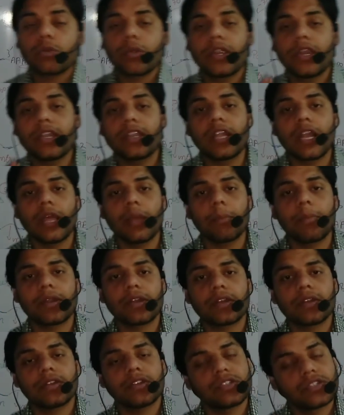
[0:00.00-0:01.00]
to hit the like
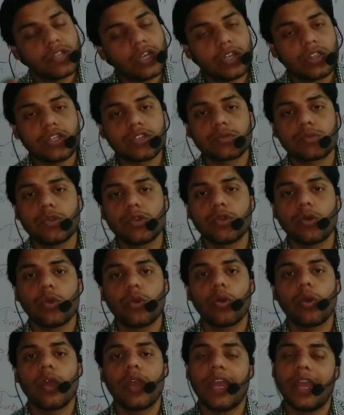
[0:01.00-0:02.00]
button, share this video,